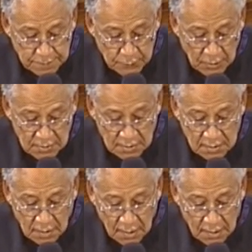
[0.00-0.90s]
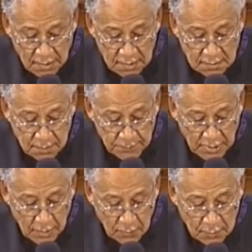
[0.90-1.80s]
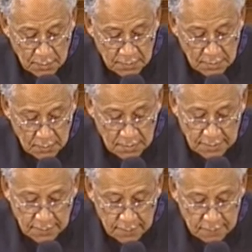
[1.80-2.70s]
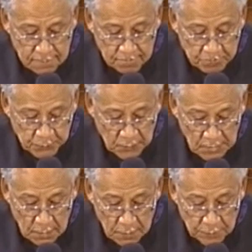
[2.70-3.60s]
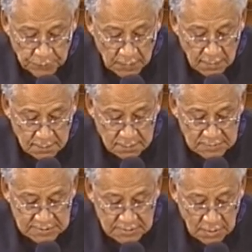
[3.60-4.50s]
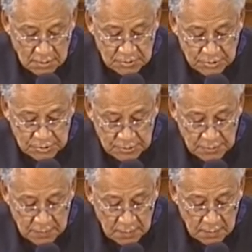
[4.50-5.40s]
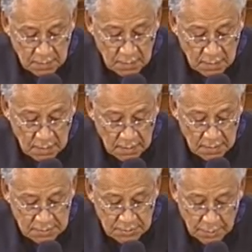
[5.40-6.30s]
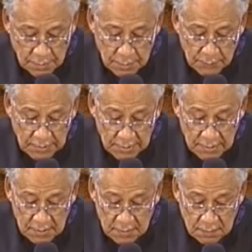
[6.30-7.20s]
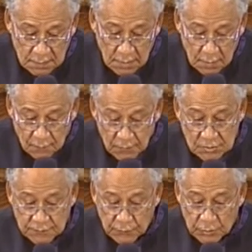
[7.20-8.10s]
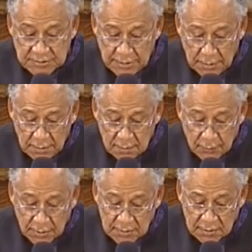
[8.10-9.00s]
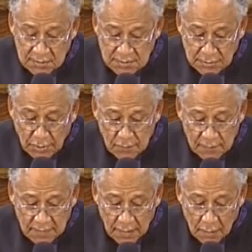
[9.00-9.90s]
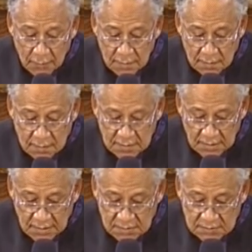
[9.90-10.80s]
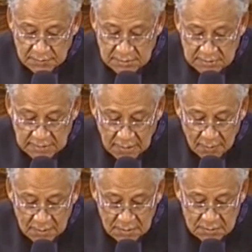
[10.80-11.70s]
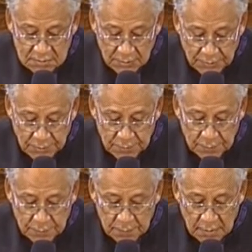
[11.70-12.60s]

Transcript: but denying the power thereof, from such turn away. And verse 14, But continue thou in the things which thou hast learned,